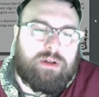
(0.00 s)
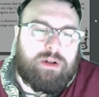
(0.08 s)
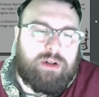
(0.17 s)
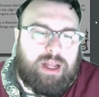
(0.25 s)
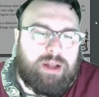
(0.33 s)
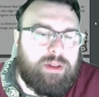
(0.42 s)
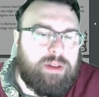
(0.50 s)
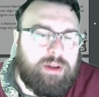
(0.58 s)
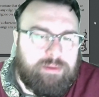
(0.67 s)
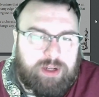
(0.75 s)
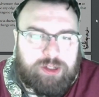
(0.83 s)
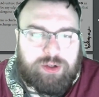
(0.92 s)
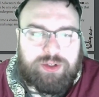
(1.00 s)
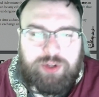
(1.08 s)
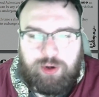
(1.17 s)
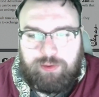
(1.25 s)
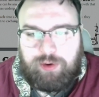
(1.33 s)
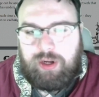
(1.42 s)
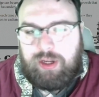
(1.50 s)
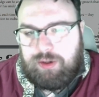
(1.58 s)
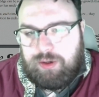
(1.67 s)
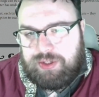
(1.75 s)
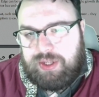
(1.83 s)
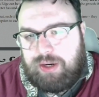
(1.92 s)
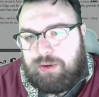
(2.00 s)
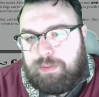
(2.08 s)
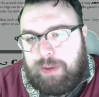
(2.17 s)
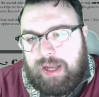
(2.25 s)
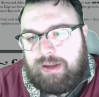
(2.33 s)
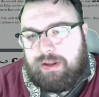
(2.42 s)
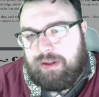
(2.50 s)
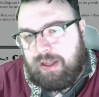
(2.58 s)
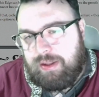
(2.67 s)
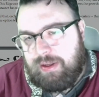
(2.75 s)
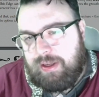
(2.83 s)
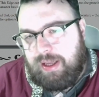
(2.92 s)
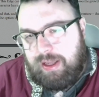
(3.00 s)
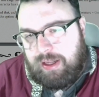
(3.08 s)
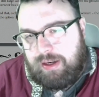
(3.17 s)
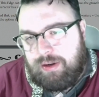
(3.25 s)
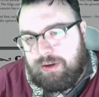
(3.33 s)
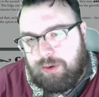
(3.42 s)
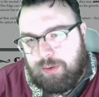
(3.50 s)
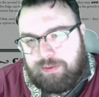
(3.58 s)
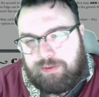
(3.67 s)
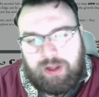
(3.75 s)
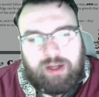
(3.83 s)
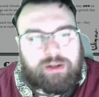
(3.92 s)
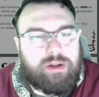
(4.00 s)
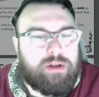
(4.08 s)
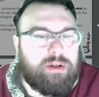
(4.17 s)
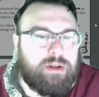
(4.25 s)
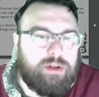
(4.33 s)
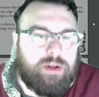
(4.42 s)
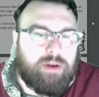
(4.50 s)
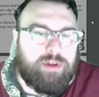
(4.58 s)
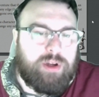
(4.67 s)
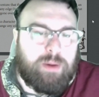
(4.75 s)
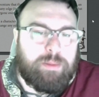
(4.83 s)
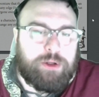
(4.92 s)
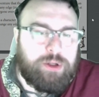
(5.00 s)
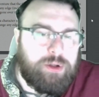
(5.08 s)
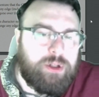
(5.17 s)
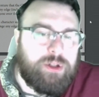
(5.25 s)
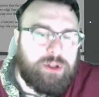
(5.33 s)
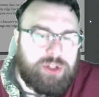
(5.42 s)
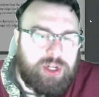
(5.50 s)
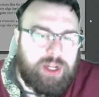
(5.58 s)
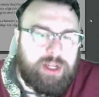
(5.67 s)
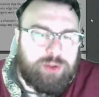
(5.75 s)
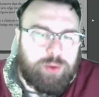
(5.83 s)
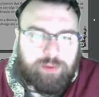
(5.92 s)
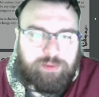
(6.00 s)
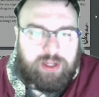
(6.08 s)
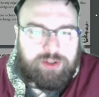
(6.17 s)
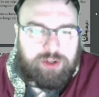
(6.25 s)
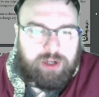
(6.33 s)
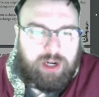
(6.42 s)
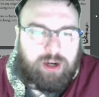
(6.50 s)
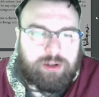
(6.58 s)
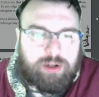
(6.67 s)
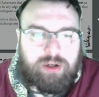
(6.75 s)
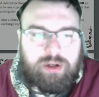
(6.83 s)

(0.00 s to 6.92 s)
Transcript: Now that the adventure is over and you are settled back at the inn to reflect, you have the opportunity to change or advance your character.